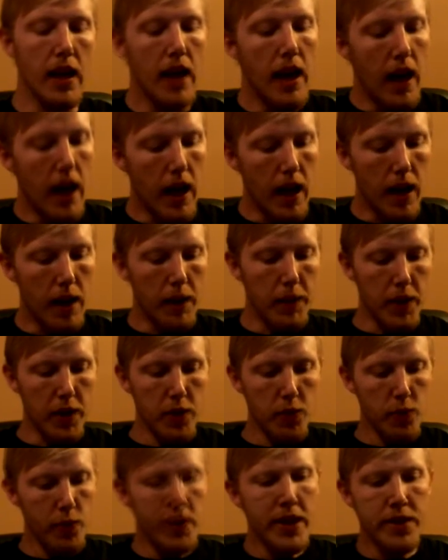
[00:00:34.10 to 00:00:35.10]
And
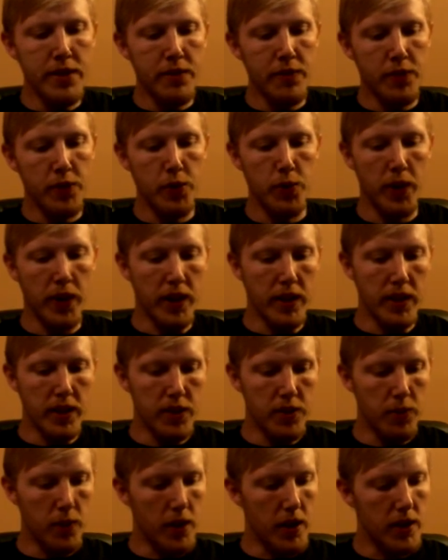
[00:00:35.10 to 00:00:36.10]
the reason for doing
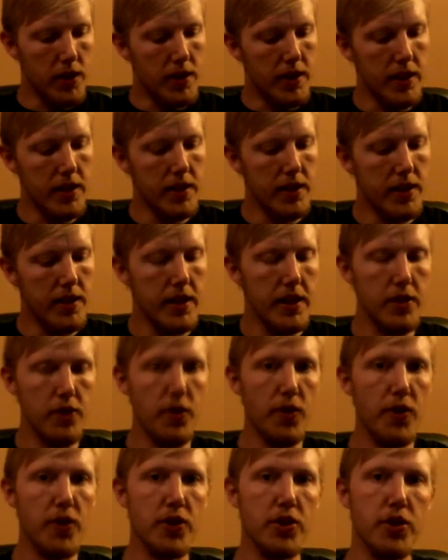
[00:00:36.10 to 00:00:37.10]
this was these
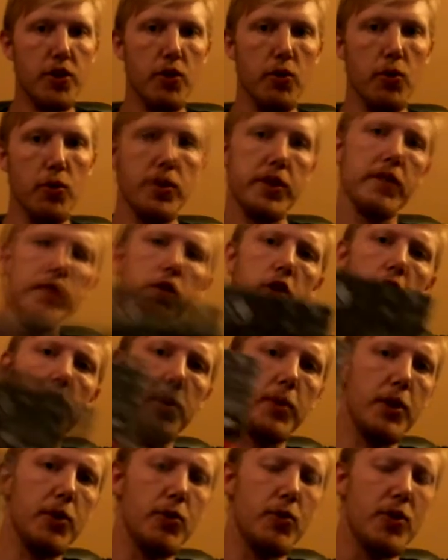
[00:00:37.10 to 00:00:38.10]
are exclusive
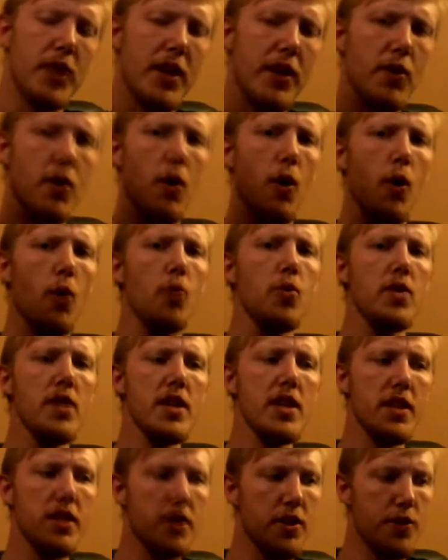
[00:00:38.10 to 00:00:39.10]
GPUs that are
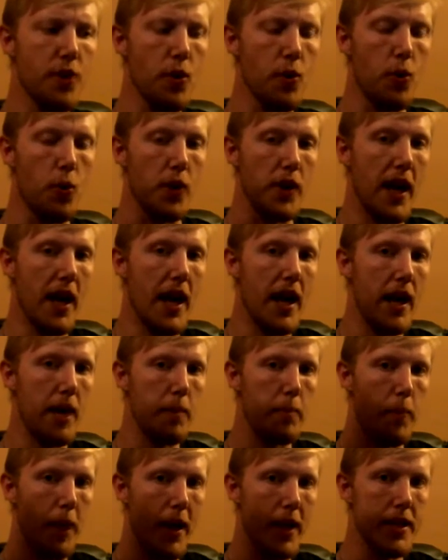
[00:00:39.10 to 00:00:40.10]
only sold
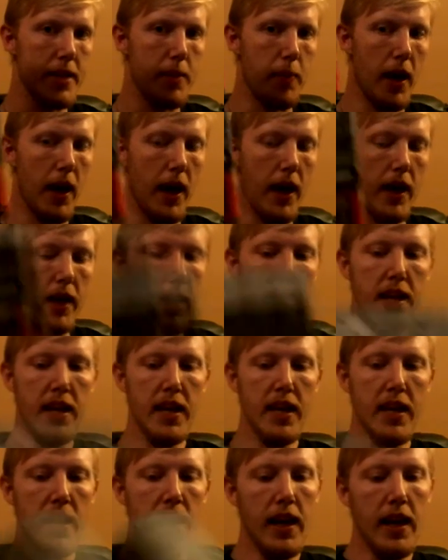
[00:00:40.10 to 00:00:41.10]
at Best Buy.
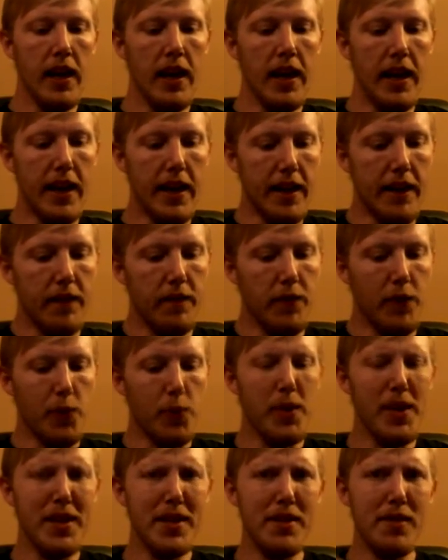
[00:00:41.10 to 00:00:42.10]
And the
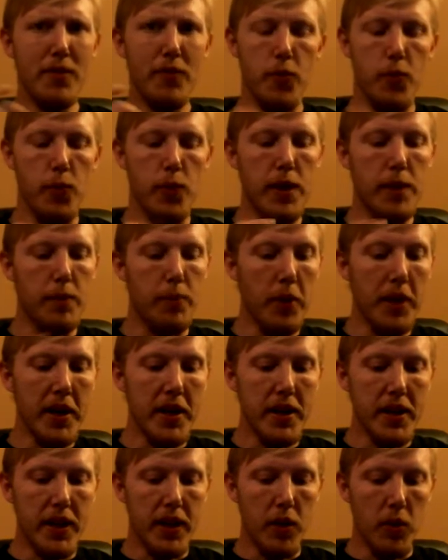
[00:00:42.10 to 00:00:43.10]
reason for
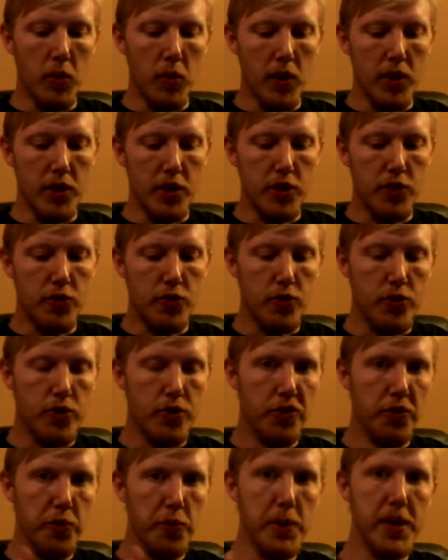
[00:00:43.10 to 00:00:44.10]
rebranding it is there's
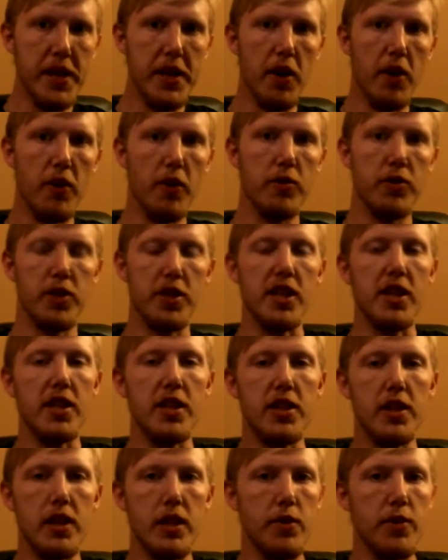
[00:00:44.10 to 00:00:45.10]
three cards in the
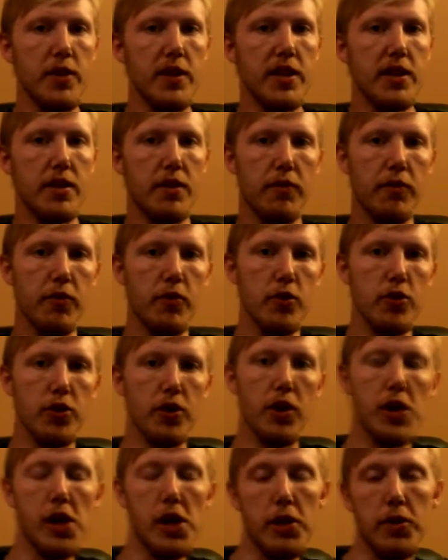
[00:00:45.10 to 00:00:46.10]
series. The first
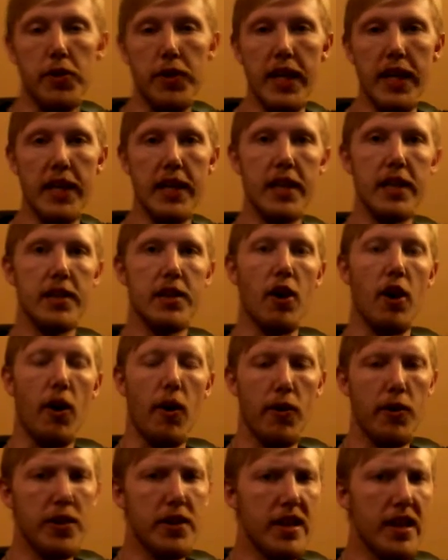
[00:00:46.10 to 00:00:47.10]
card is a
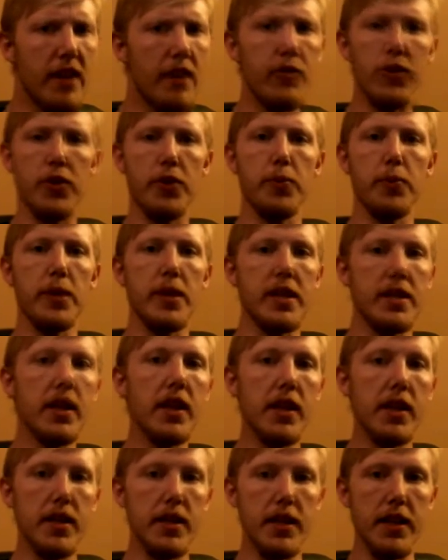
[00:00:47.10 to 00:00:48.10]
R7
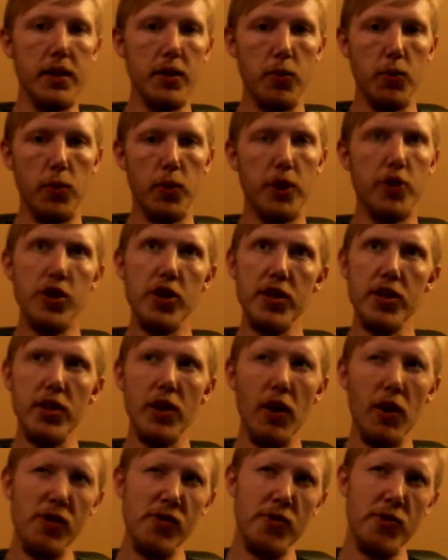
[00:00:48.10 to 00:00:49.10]
360, which is
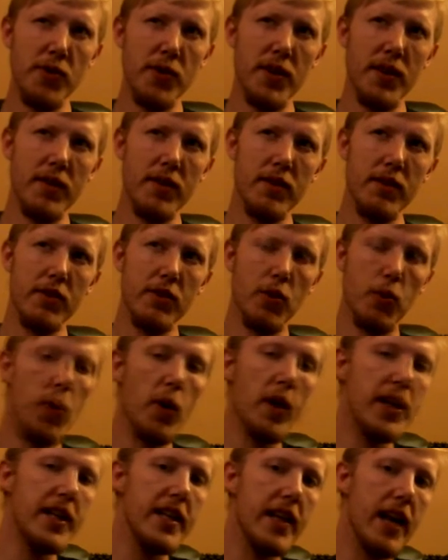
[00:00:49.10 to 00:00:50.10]
a
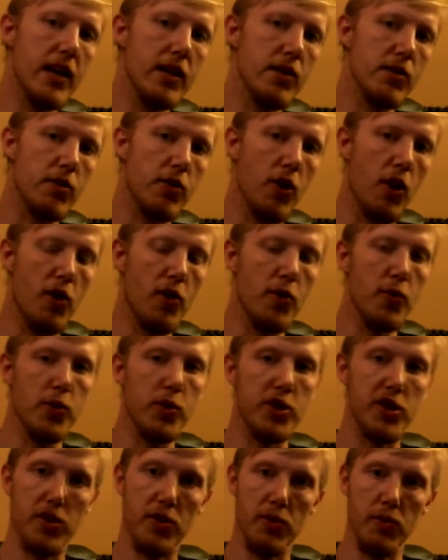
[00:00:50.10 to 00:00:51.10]
$120 card,
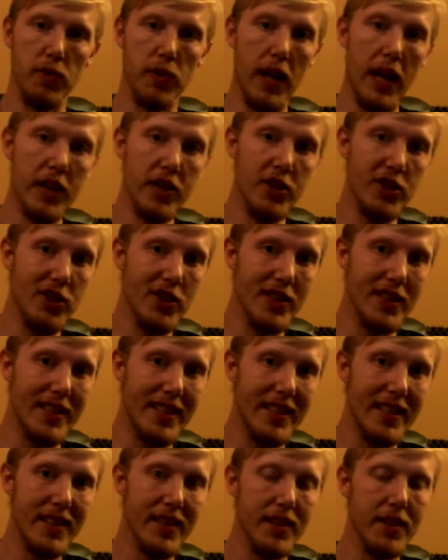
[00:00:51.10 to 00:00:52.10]
which is actually a
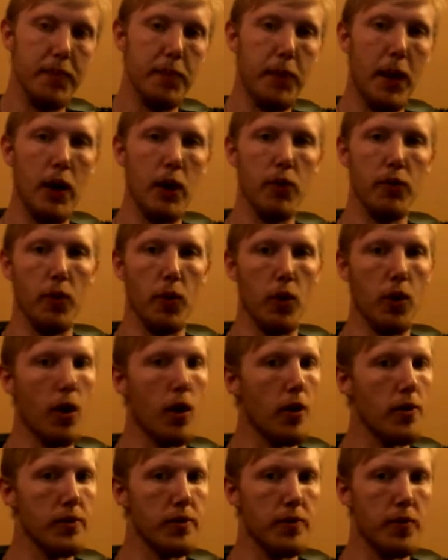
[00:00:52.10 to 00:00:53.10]
decently powerful
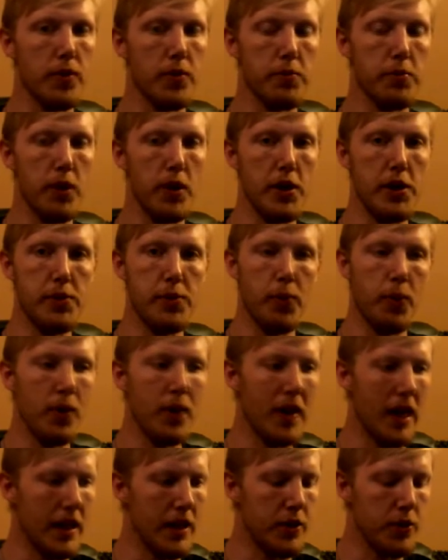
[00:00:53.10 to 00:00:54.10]
card for the price
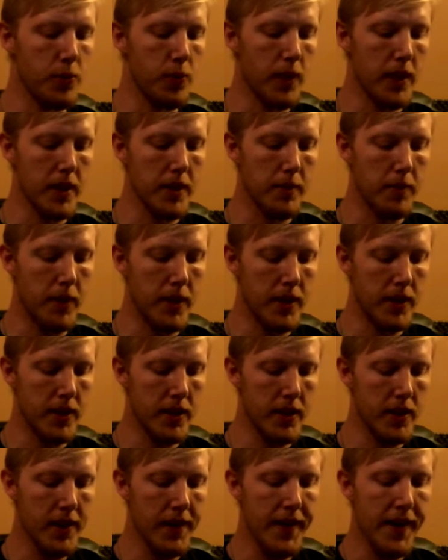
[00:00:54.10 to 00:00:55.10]
point. I do recommend
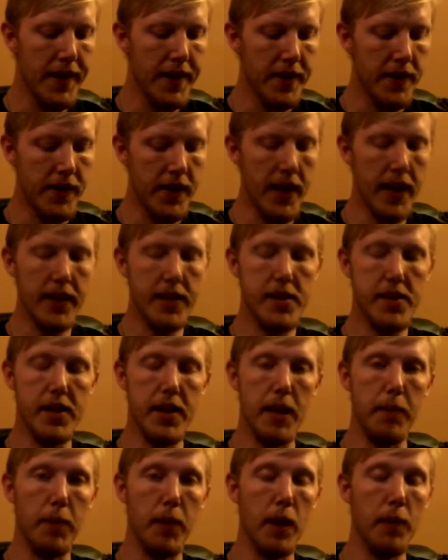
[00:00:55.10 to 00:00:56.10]
it. The next
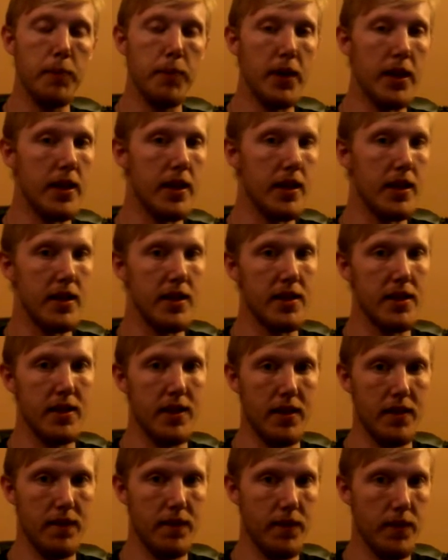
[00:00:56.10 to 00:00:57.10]
step up
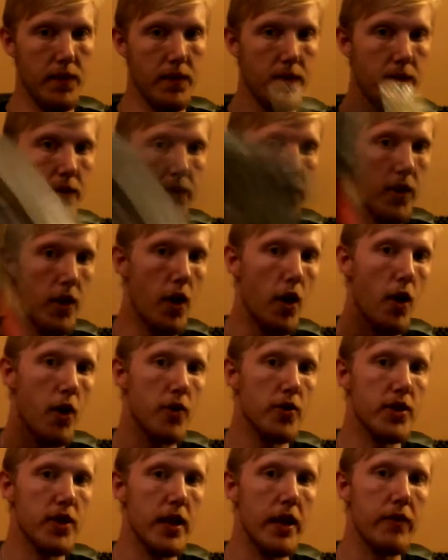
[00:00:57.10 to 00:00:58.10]
is the
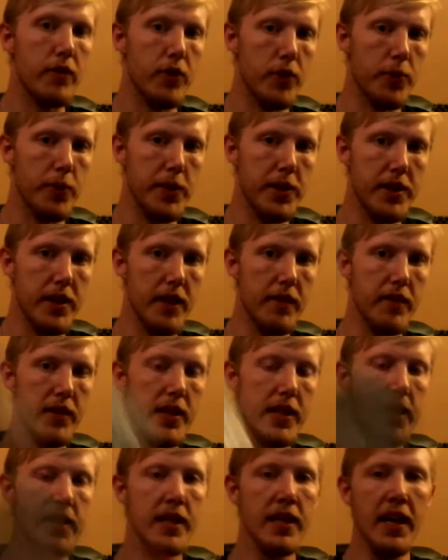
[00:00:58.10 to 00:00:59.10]
R7
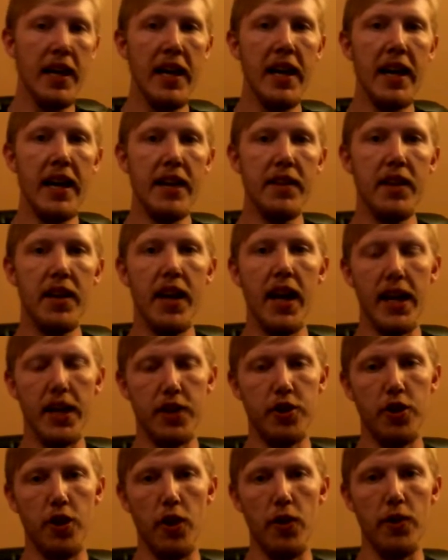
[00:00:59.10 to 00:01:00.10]
370, and the
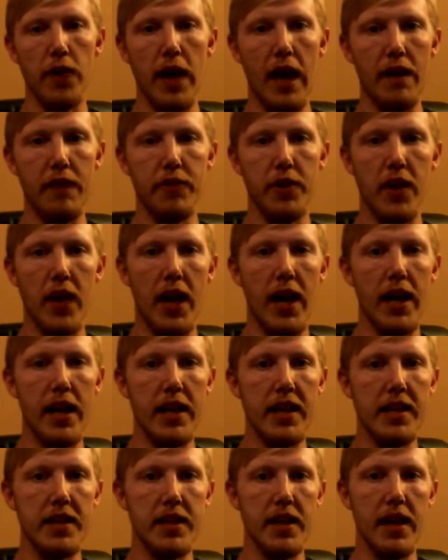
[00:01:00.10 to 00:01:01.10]
next card after that
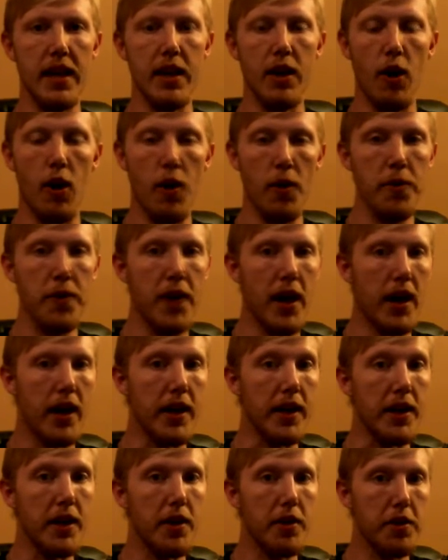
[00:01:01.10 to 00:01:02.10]
is a
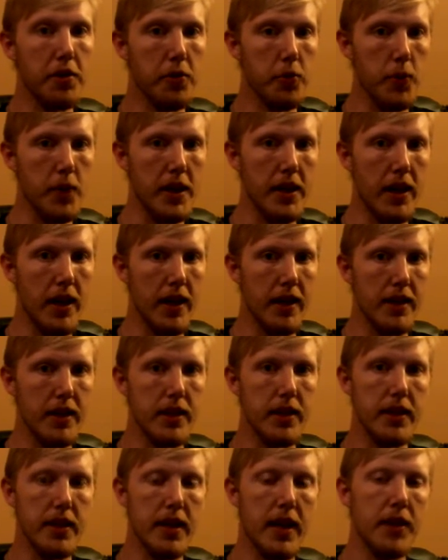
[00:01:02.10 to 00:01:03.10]
R9
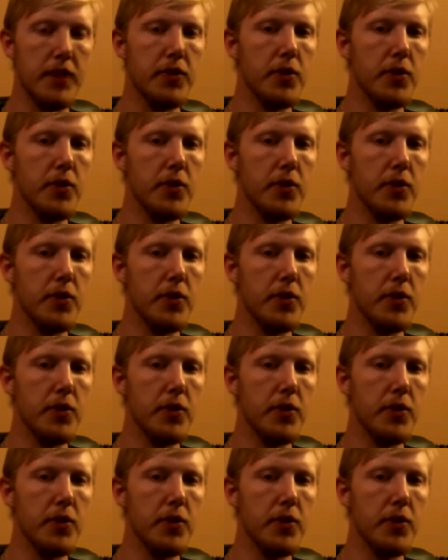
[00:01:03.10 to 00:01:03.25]
390. Not the